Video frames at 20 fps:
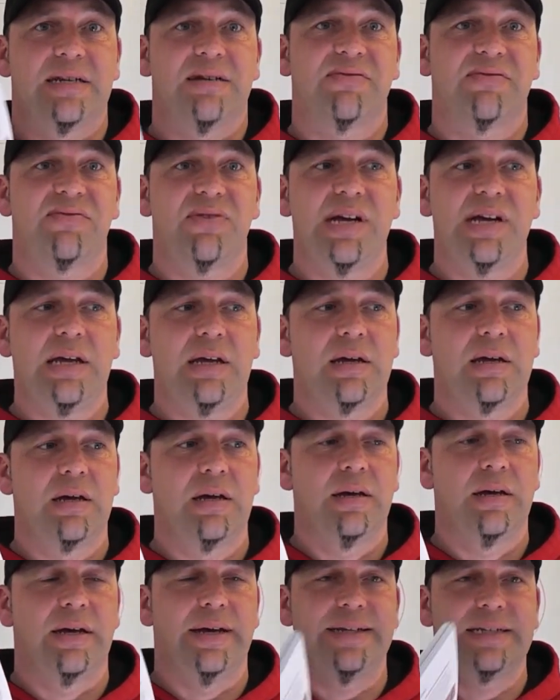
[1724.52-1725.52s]
it free.
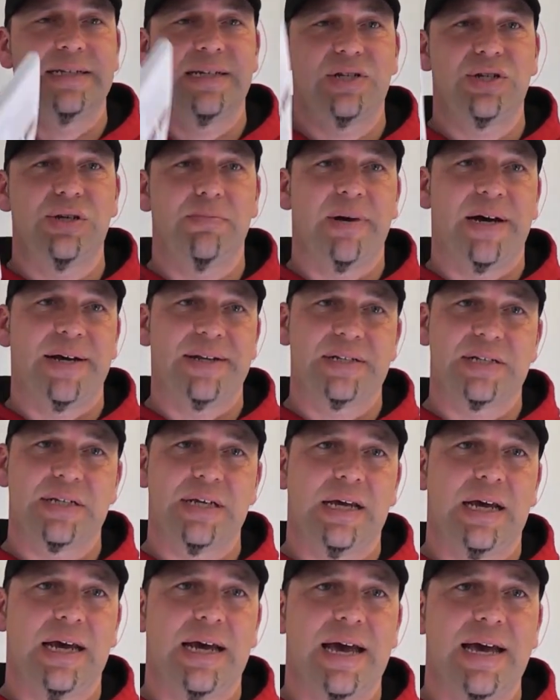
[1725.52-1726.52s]
It's issued by the
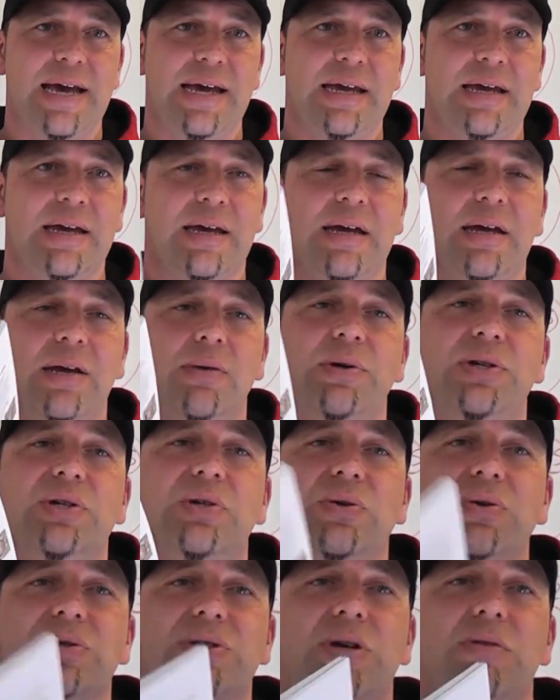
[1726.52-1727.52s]
CAA, which
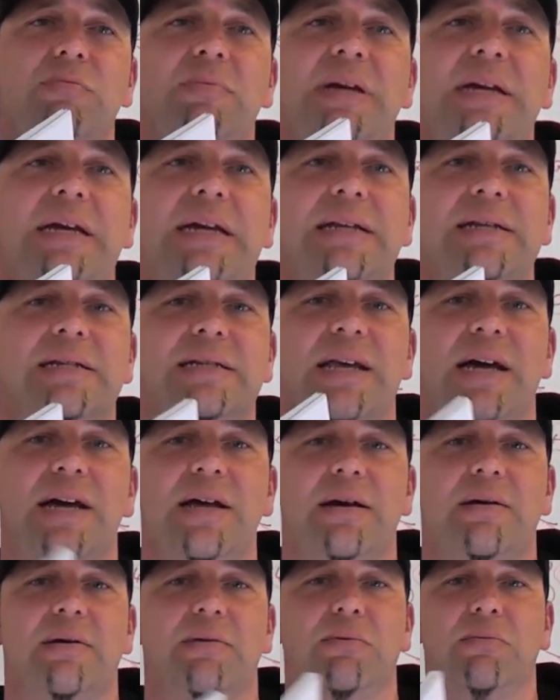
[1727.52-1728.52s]
also means
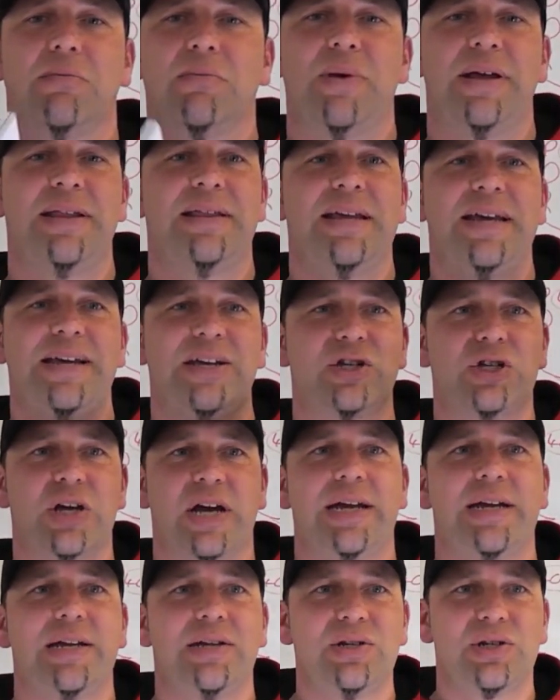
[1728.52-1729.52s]
that when they
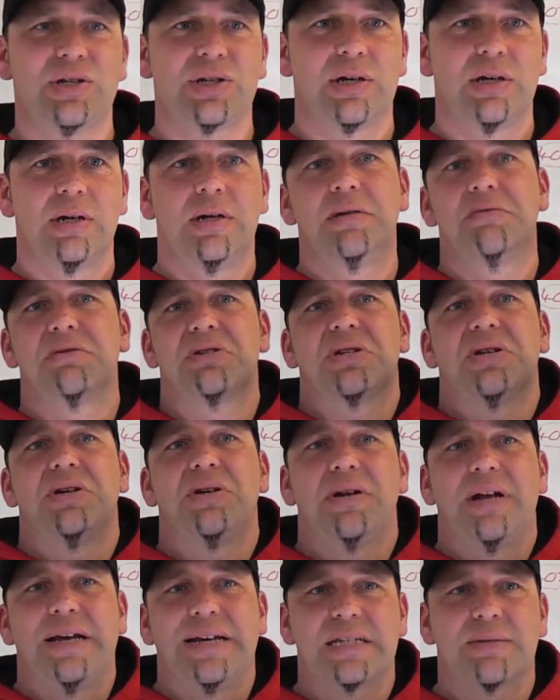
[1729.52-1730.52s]
change
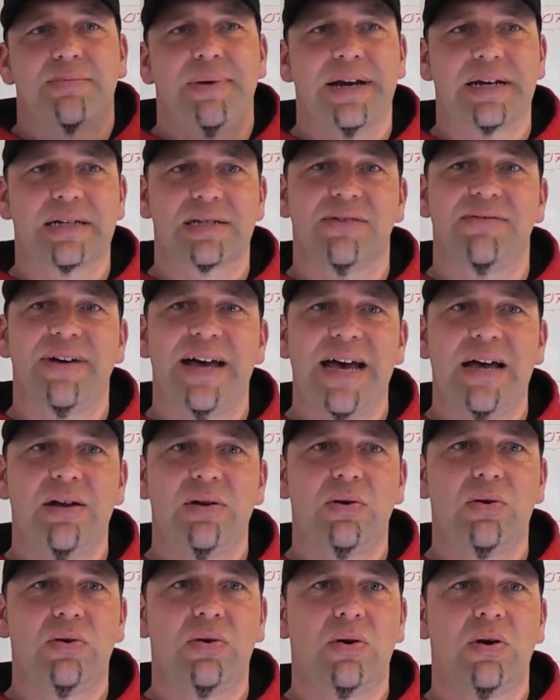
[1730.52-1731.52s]
certain aspects of air
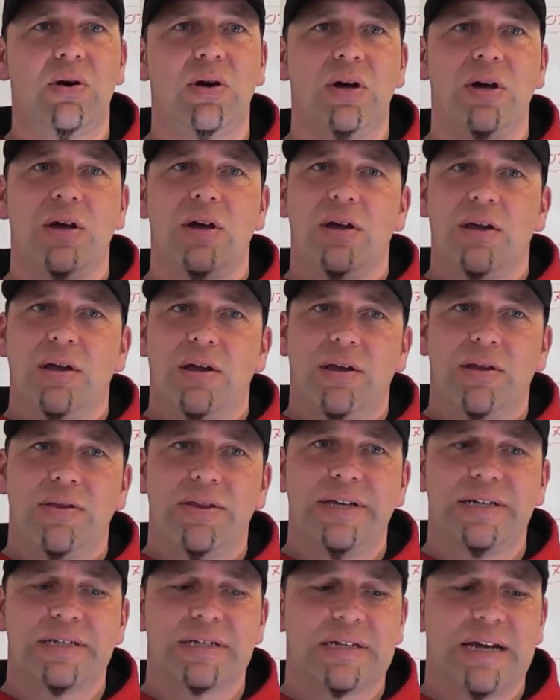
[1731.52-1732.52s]
law,
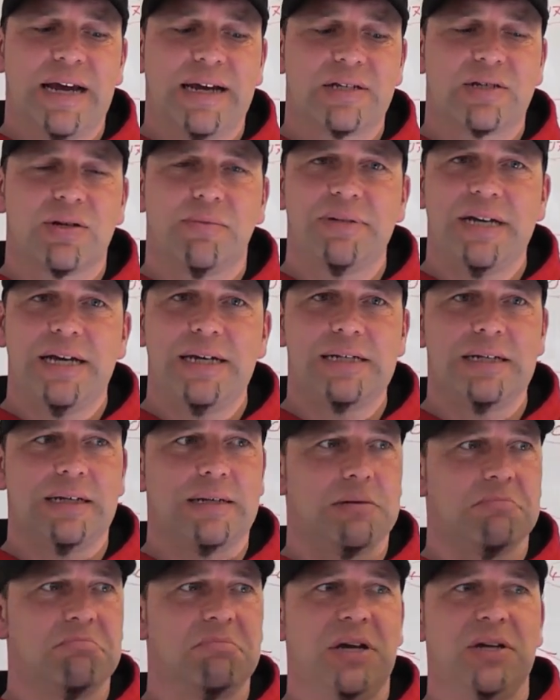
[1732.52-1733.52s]
this gets
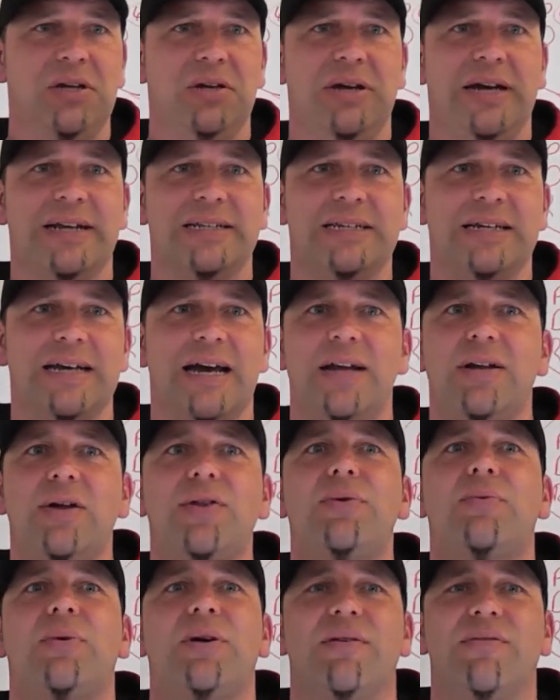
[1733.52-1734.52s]
updated and you get to get
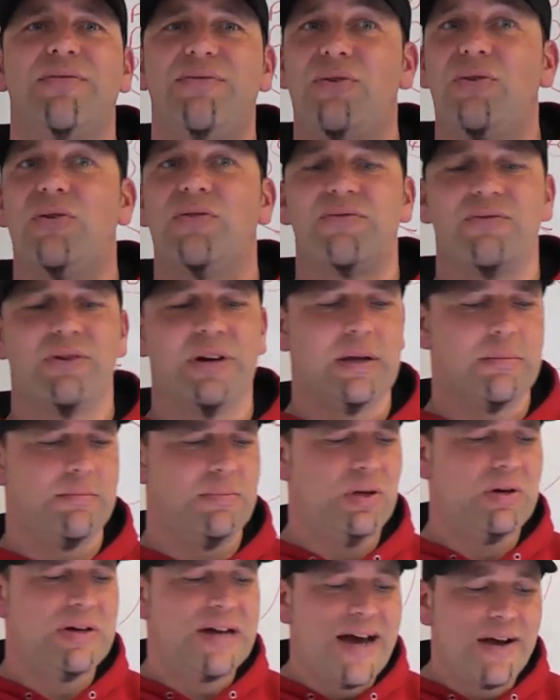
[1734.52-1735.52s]
another one for free.
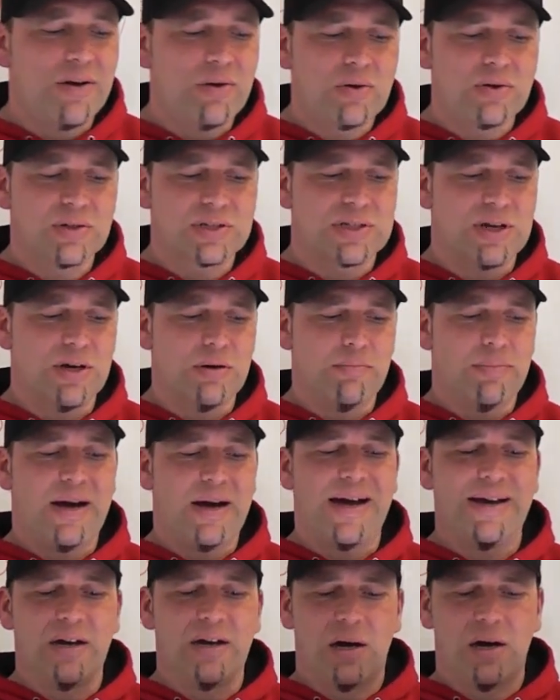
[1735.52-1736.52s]
You can also
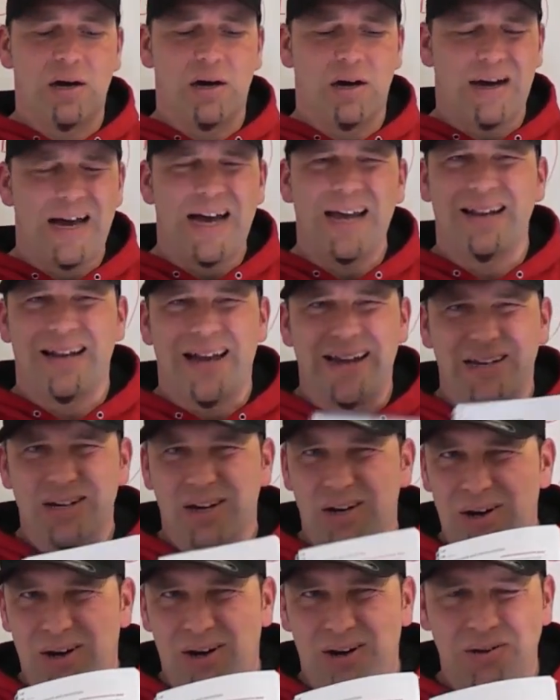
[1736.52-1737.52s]
buy I like a
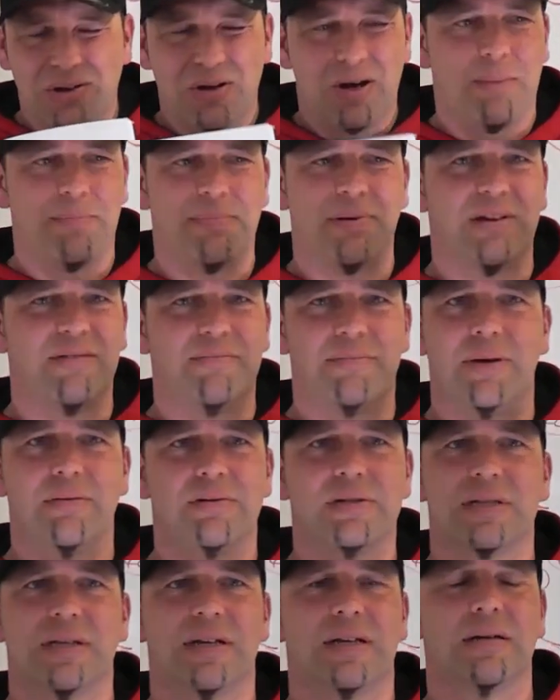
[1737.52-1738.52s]
hard copy of
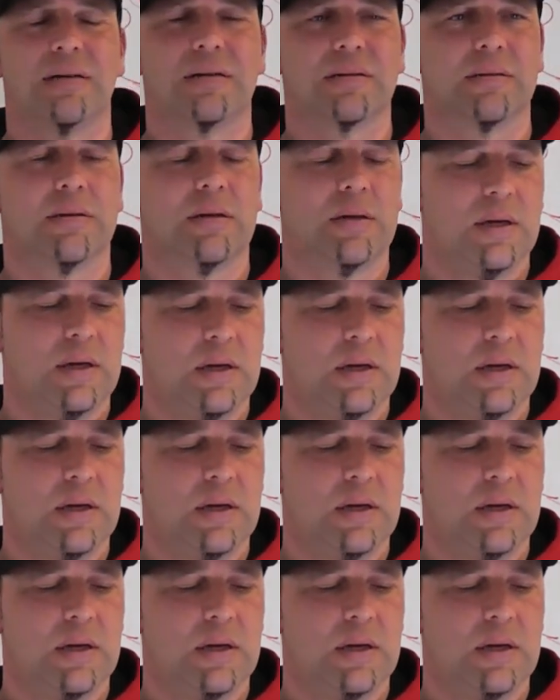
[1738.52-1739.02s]
most things, so